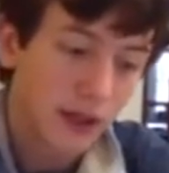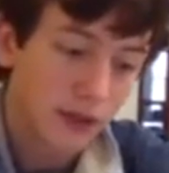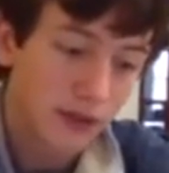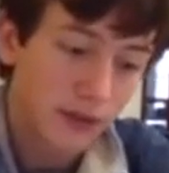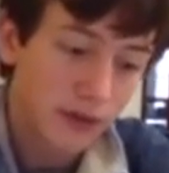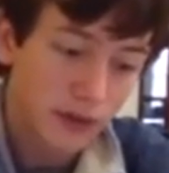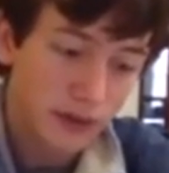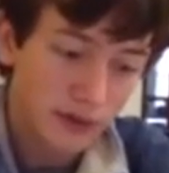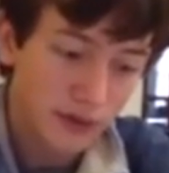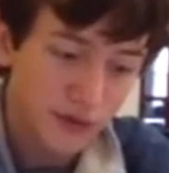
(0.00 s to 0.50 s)

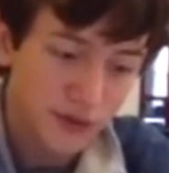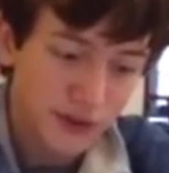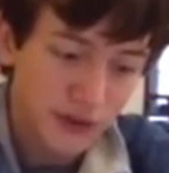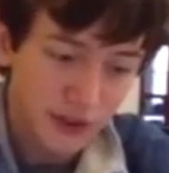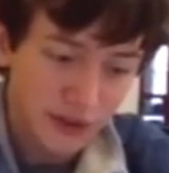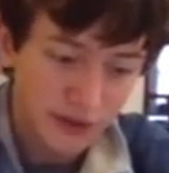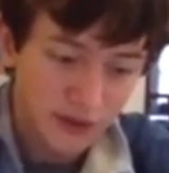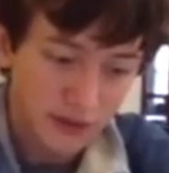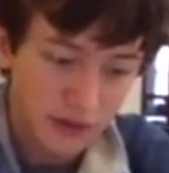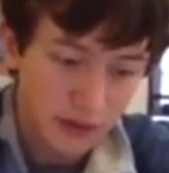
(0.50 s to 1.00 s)
The new
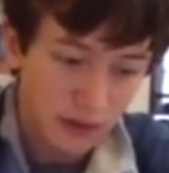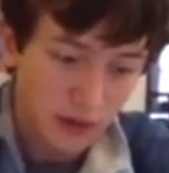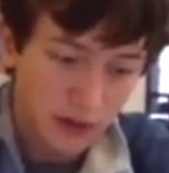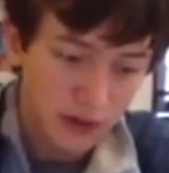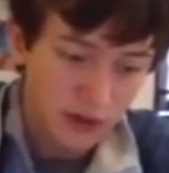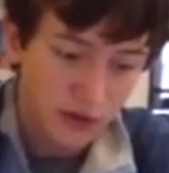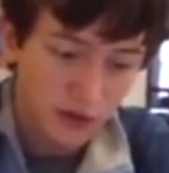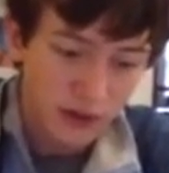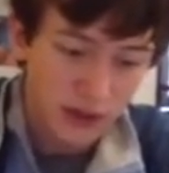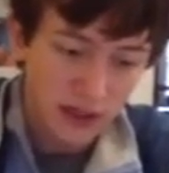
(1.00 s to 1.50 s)
cities couldn't
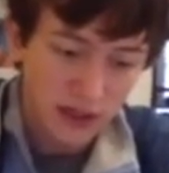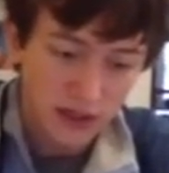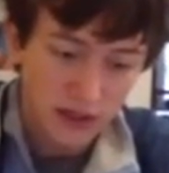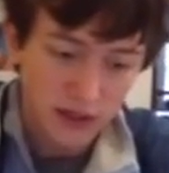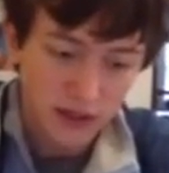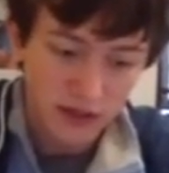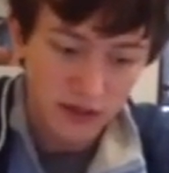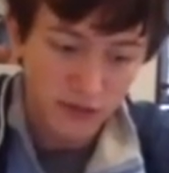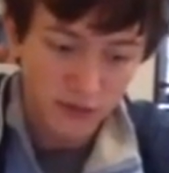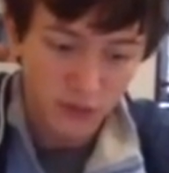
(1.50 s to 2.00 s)
attract
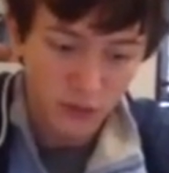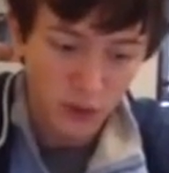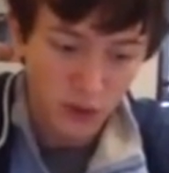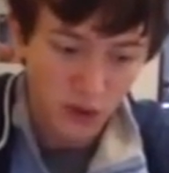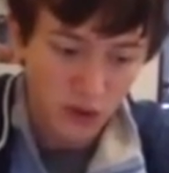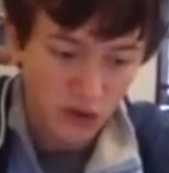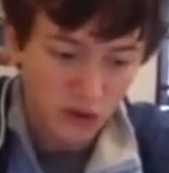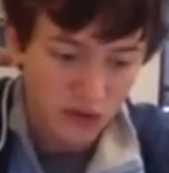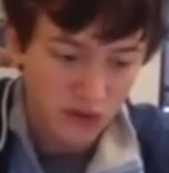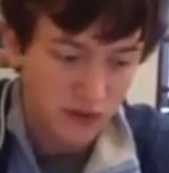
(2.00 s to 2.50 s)
enough
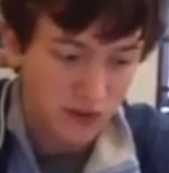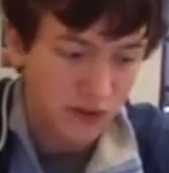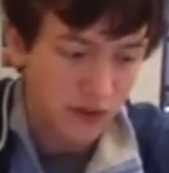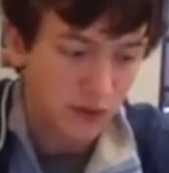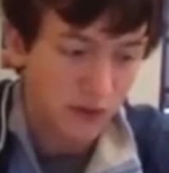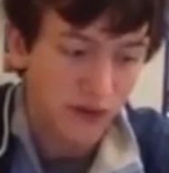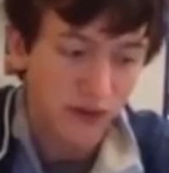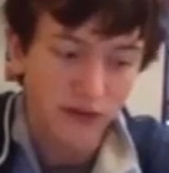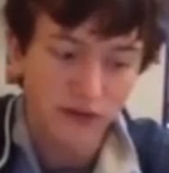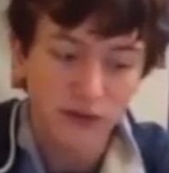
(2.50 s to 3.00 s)
workers, so
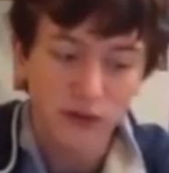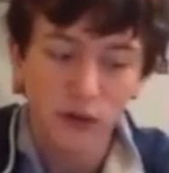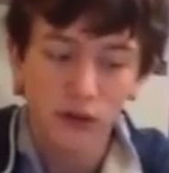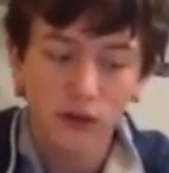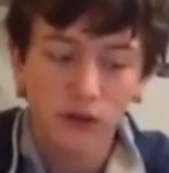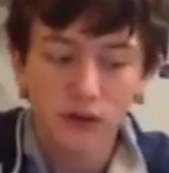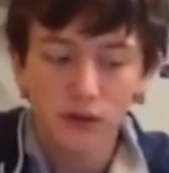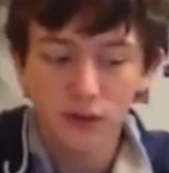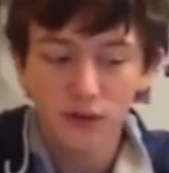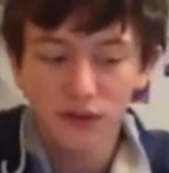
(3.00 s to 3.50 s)
they
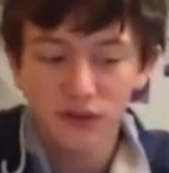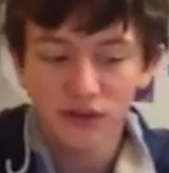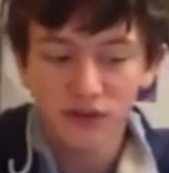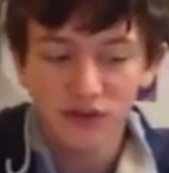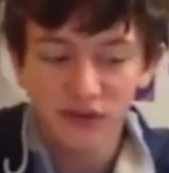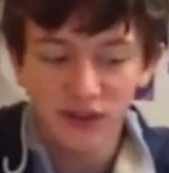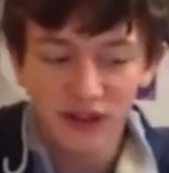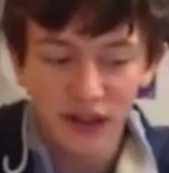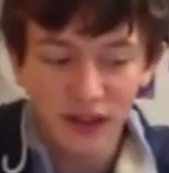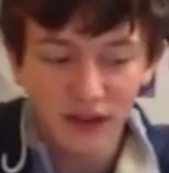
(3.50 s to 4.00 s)
started to
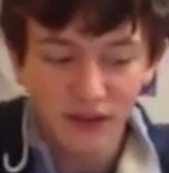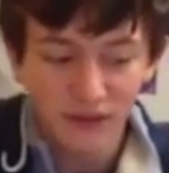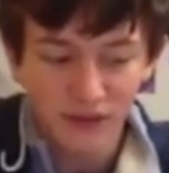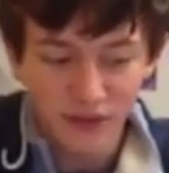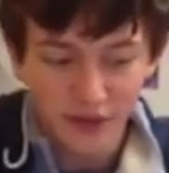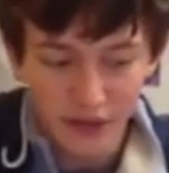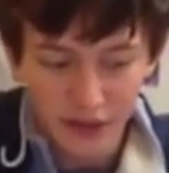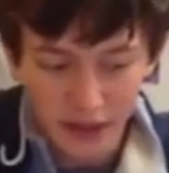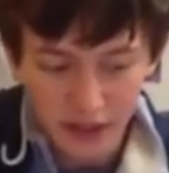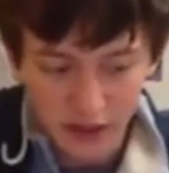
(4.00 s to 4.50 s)
enslave
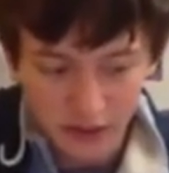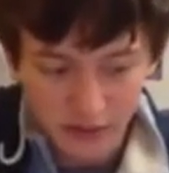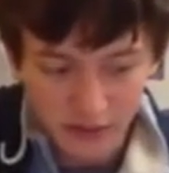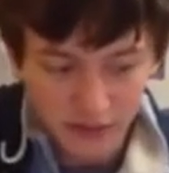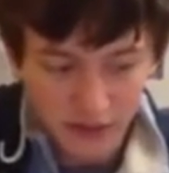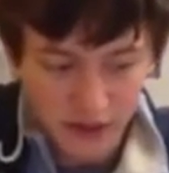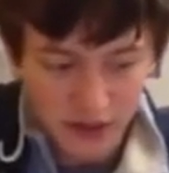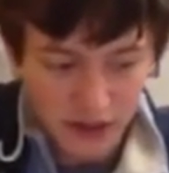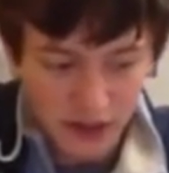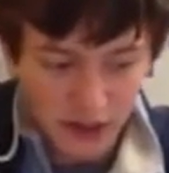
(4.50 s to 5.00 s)
the
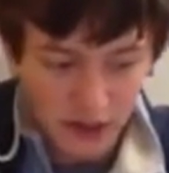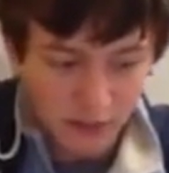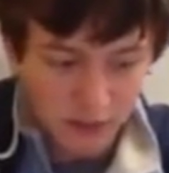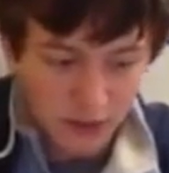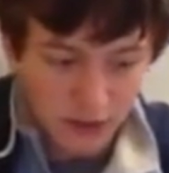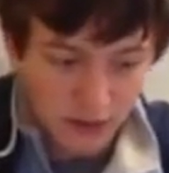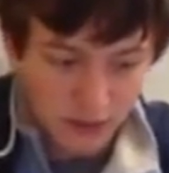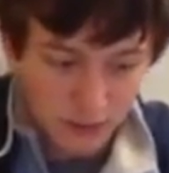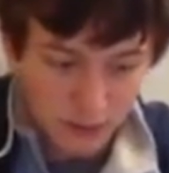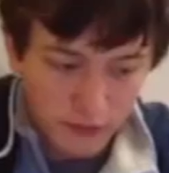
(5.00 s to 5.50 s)
native Indian
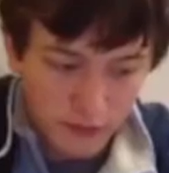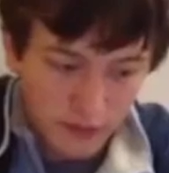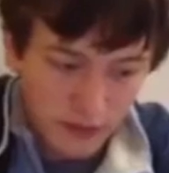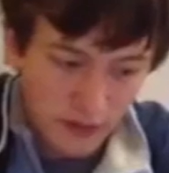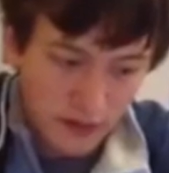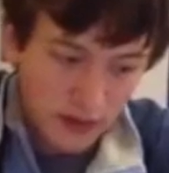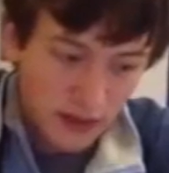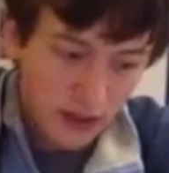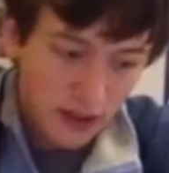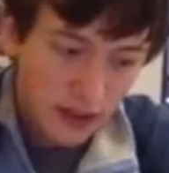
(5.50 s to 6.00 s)
people.
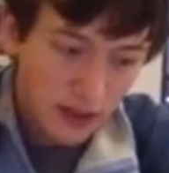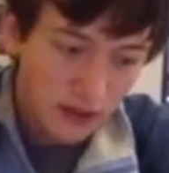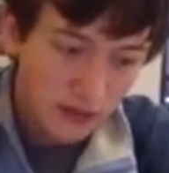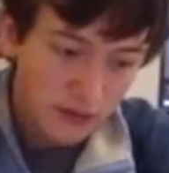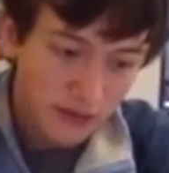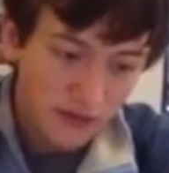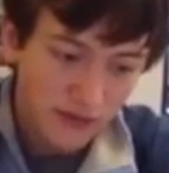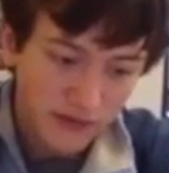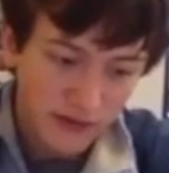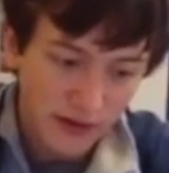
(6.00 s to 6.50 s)

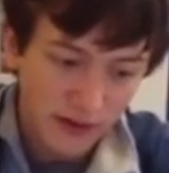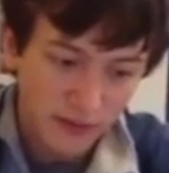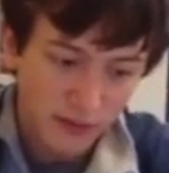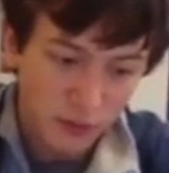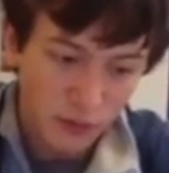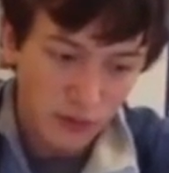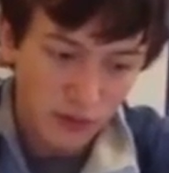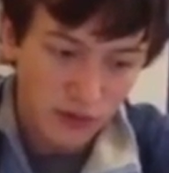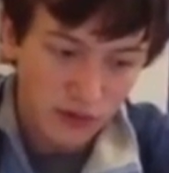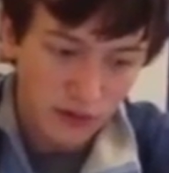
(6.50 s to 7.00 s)
The slaves
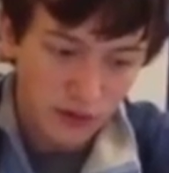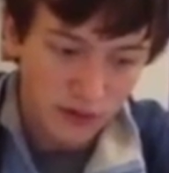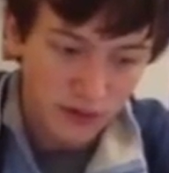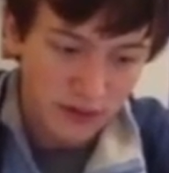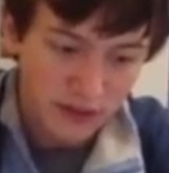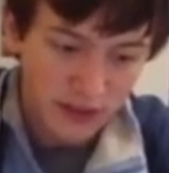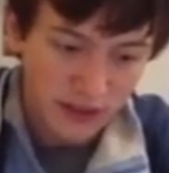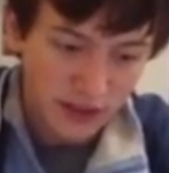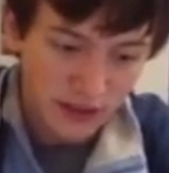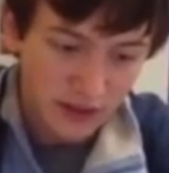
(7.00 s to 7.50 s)
worked all
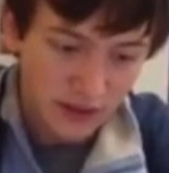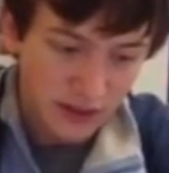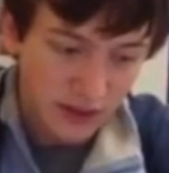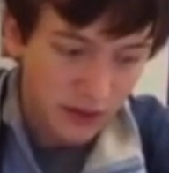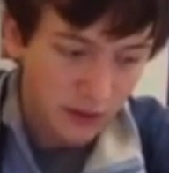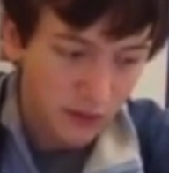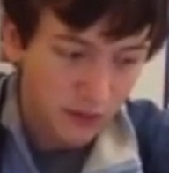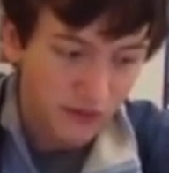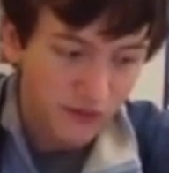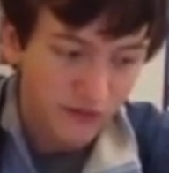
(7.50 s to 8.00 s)
day and
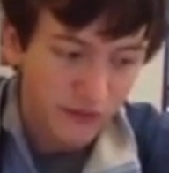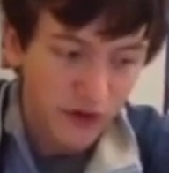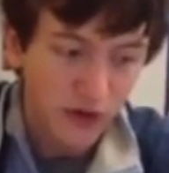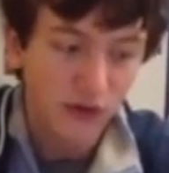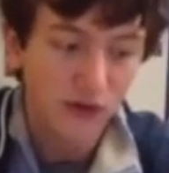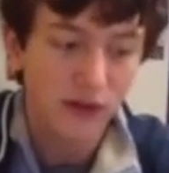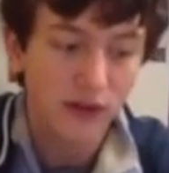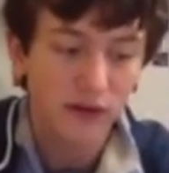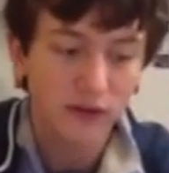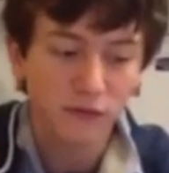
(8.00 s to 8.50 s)
night with
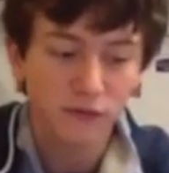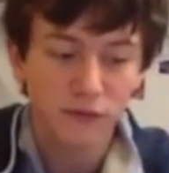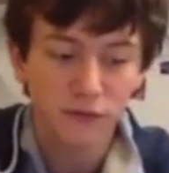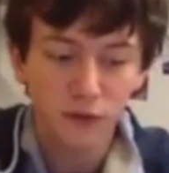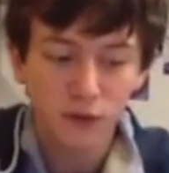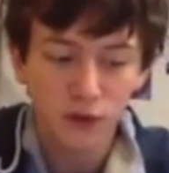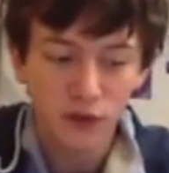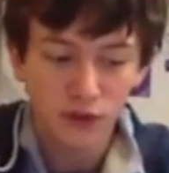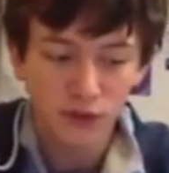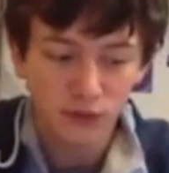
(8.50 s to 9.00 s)
very little
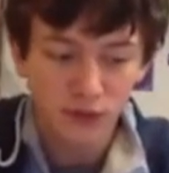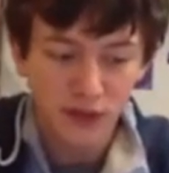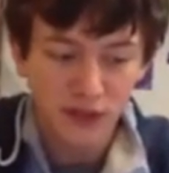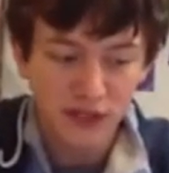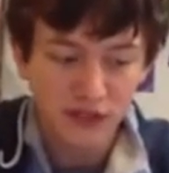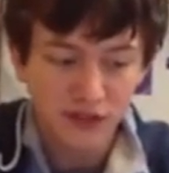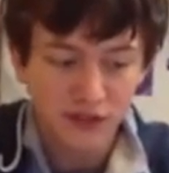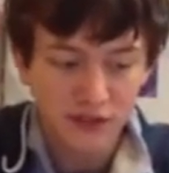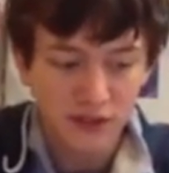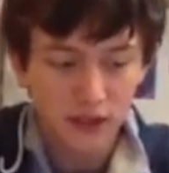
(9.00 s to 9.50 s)
food and
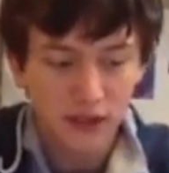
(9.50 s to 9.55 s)
rest.